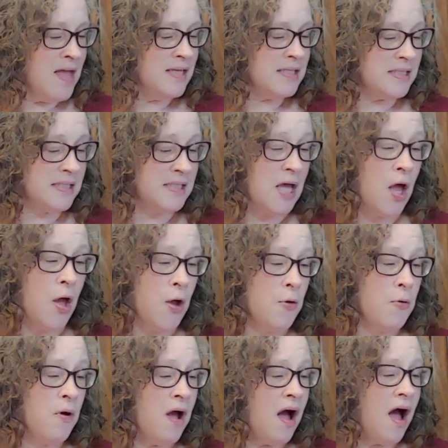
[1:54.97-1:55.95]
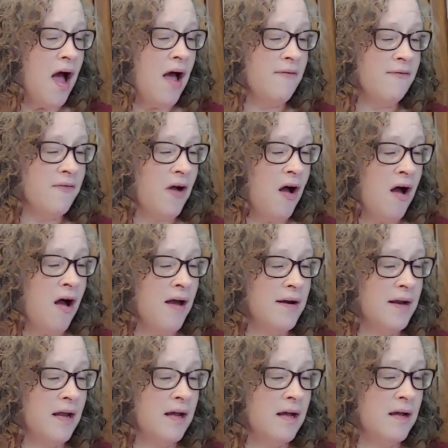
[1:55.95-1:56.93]
So I've
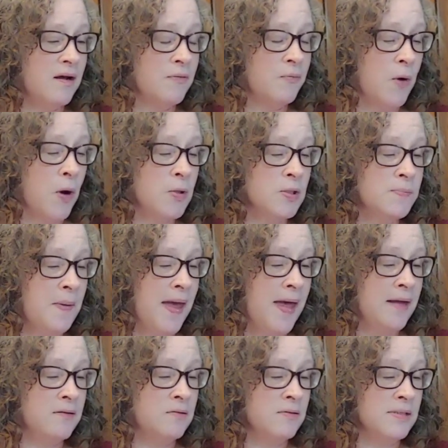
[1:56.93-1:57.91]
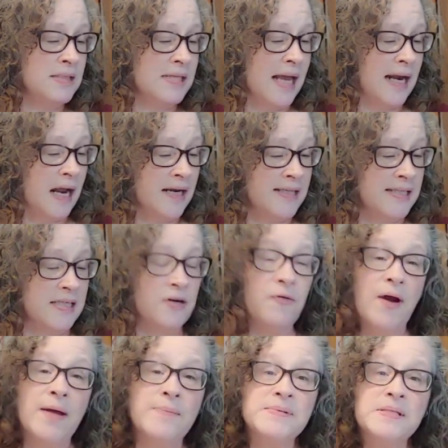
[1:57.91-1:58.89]
got rose petals, and I did
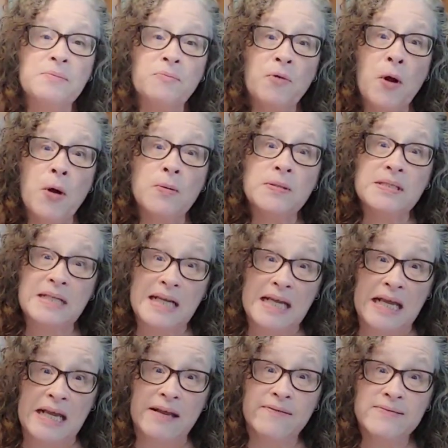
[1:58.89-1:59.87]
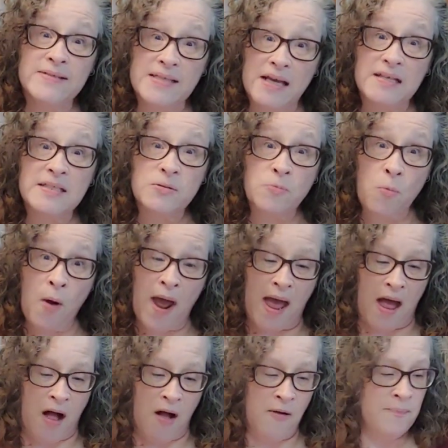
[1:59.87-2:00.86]
grab some rose leaves as
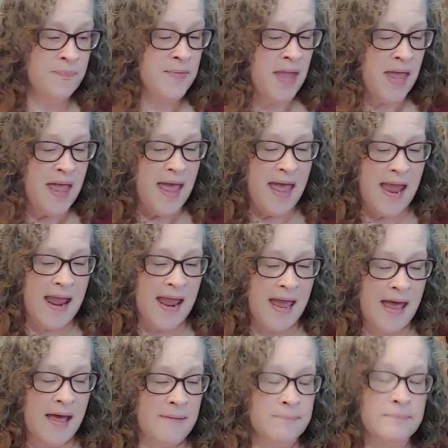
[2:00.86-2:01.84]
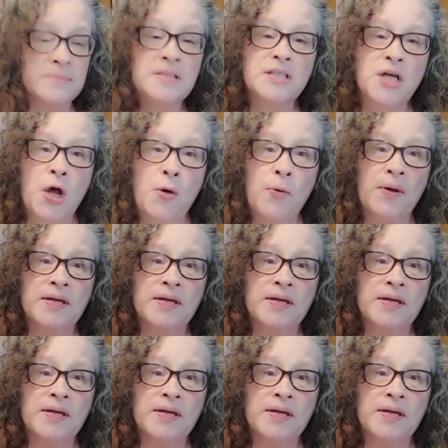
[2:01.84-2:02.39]
well, to go